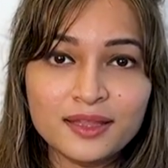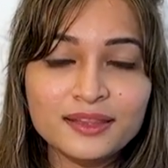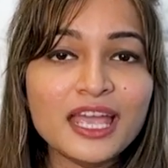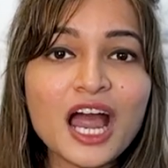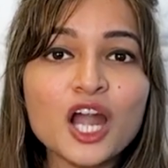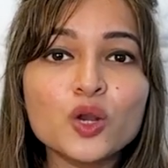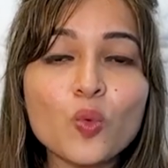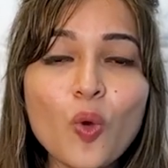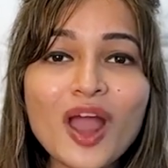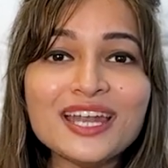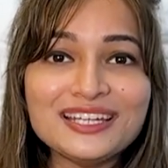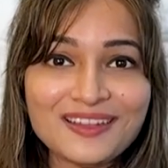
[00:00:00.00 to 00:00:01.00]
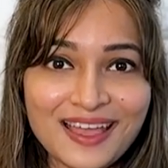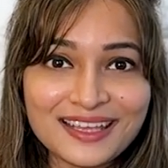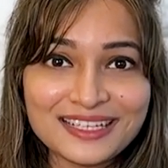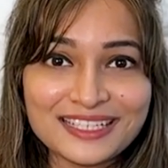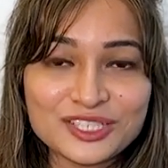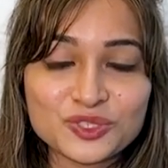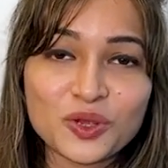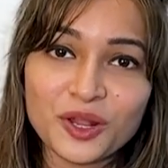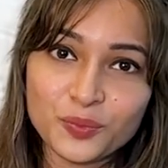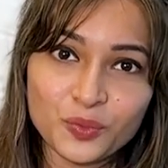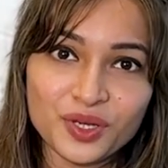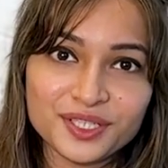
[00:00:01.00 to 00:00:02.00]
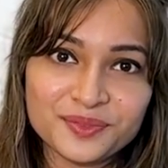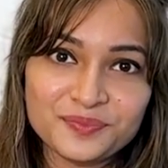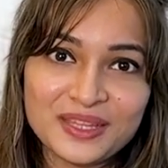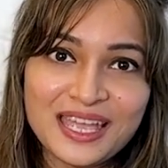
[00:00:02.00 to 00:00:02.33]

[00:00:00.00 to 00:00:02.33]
they are quite likely to convert.